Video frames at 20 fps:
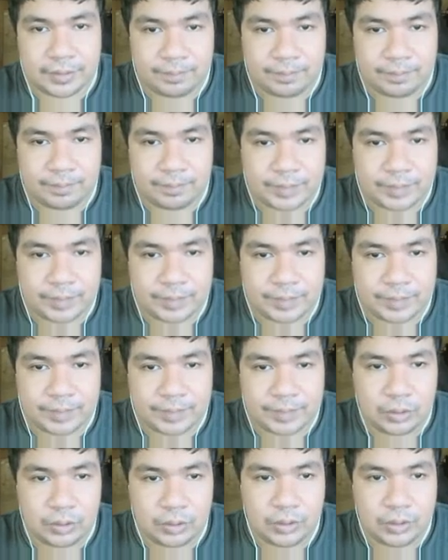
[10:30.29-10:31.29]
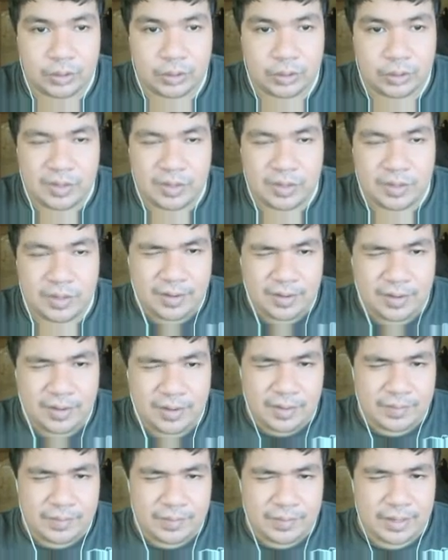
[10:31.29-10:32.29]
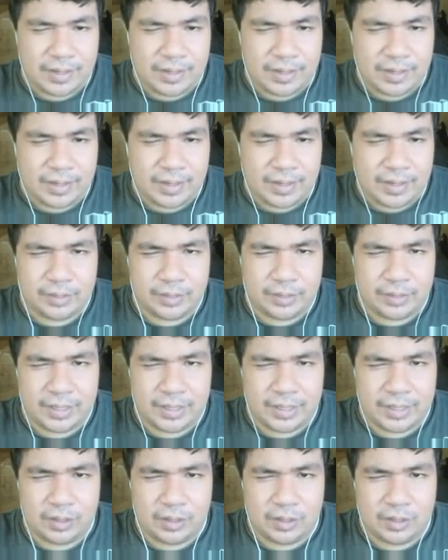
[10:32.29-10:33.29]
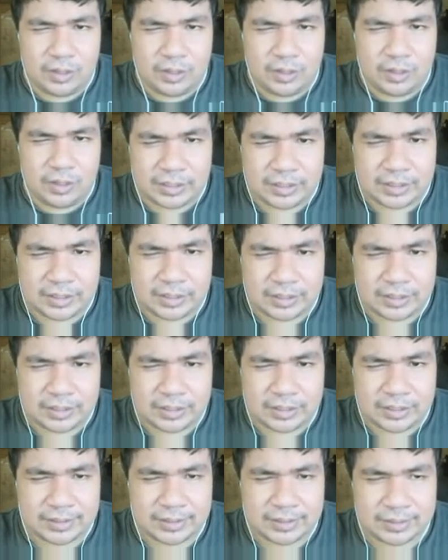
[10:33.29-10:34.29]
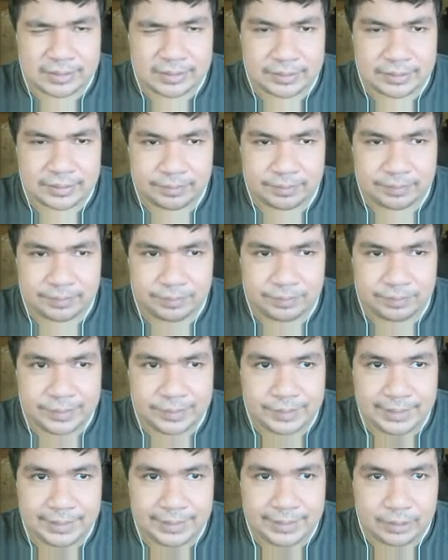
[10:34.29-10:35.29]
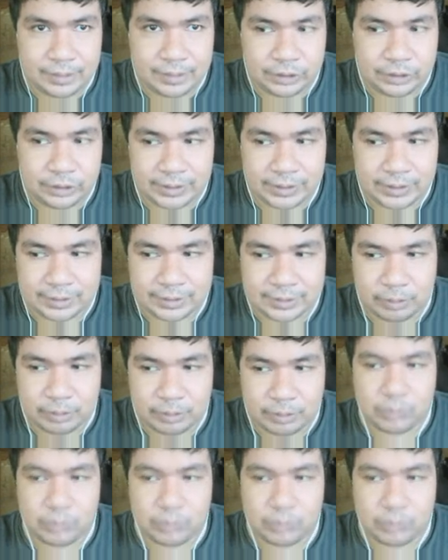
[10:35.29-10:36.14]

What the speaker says: so how do you unlock the Oceanic Terminal?